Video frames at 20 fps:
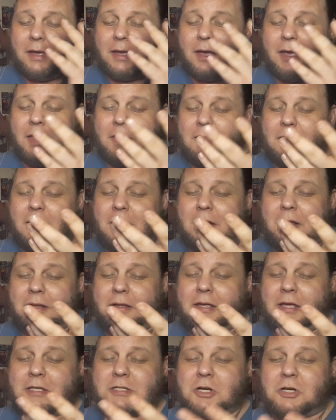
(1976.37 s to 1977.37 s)
And then
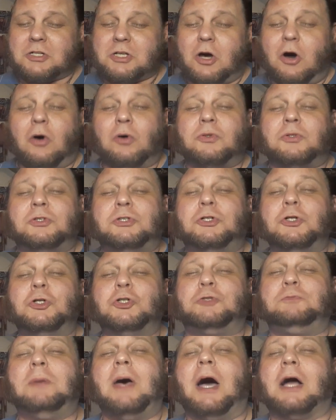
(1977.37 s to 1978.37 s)
he starts, oh,
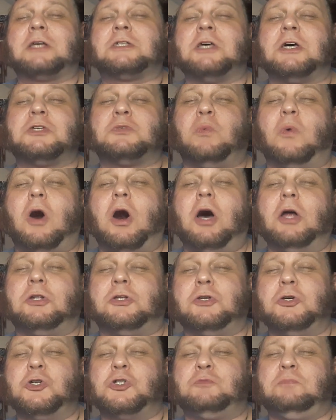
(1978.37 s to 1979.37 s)
douchebag says what?
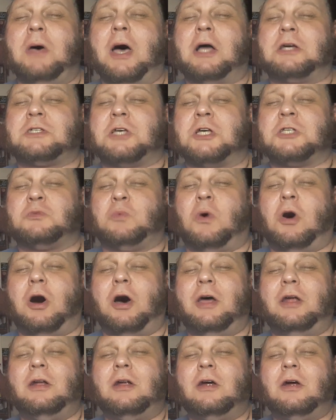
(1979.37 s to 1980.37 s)
Douchebag says
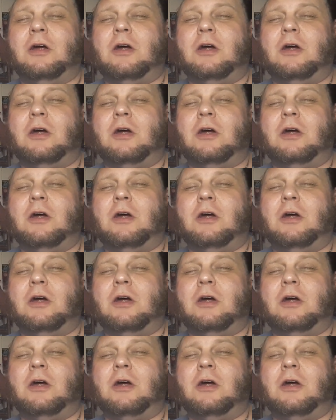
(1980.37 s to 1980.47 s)
what?